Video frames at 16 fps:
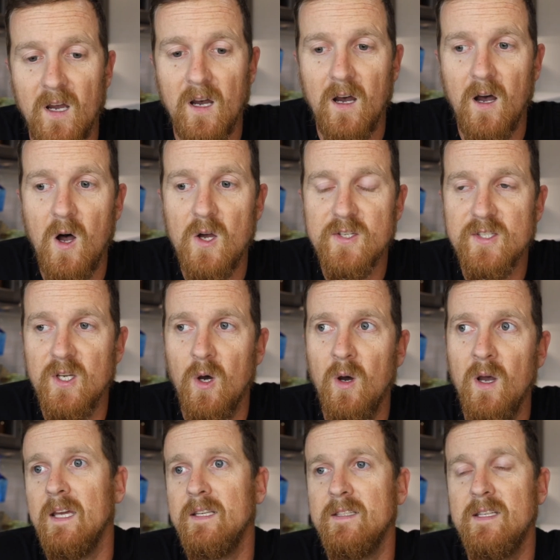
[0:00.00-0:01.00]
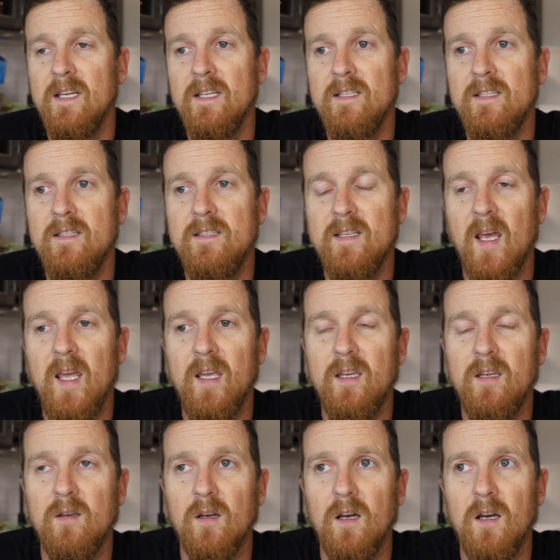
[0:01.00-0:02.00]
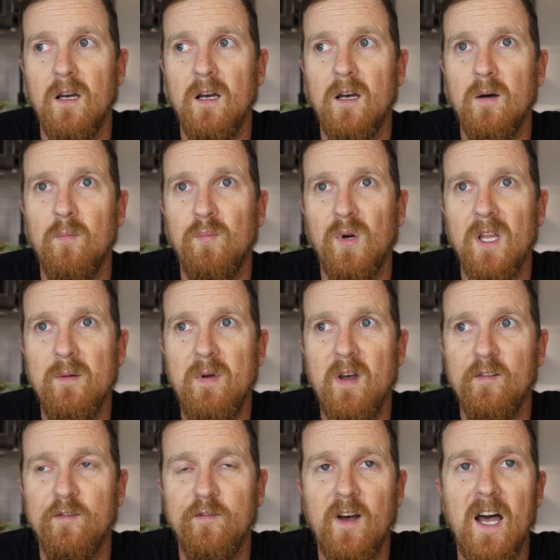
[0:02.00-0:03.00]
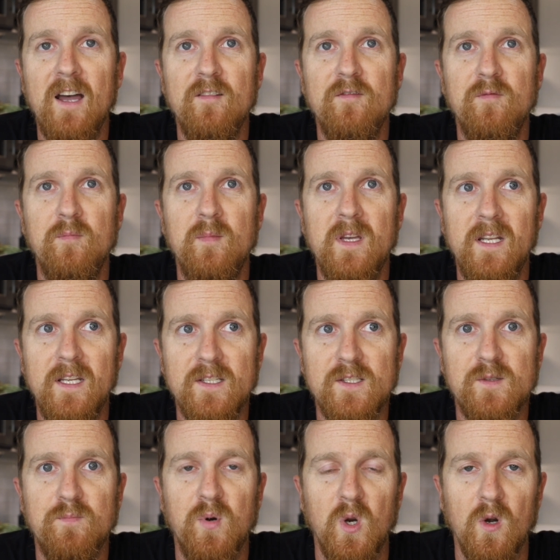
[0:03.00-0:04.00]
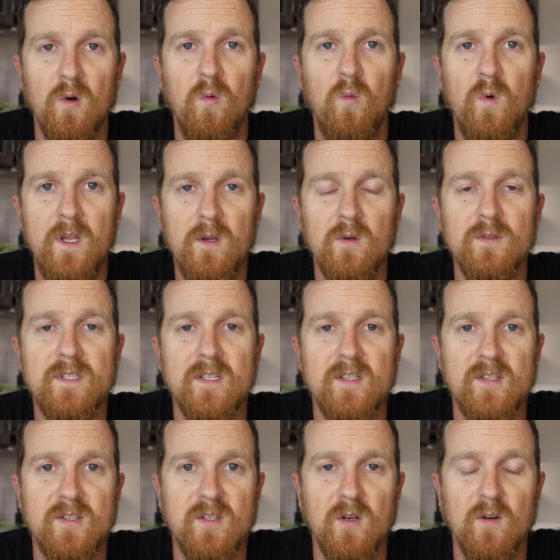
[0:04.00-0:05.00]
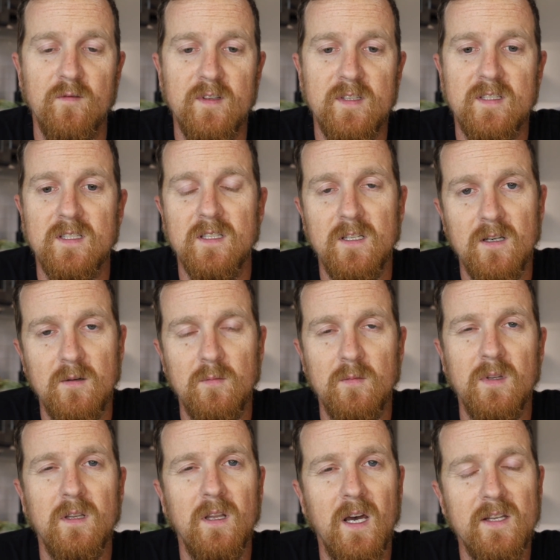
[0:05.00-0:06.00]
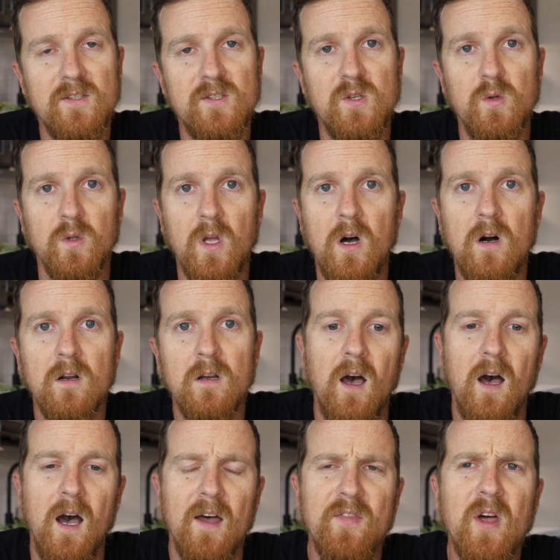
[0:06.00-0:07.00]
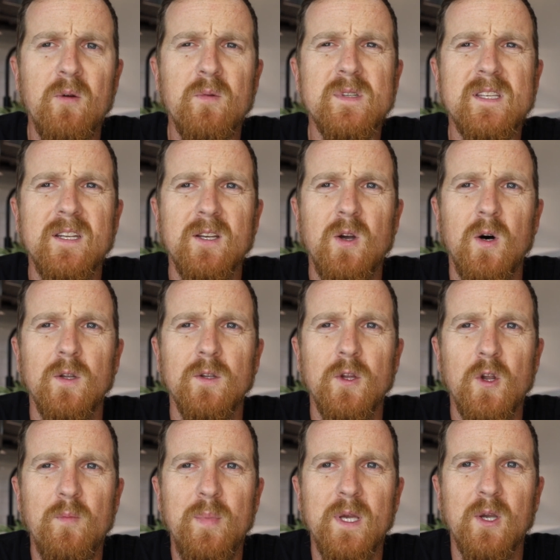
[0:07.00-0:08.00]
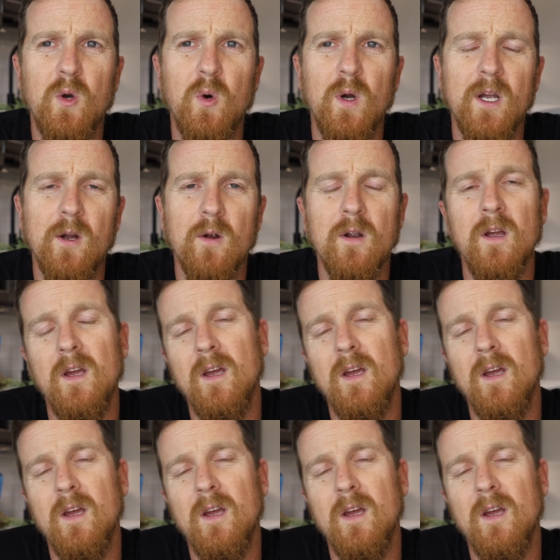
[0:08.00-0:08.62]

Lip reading: Also, it did take probably about 5 minutes per wheel to service them. Not too long. I thought it was gonna go a little bit quicker,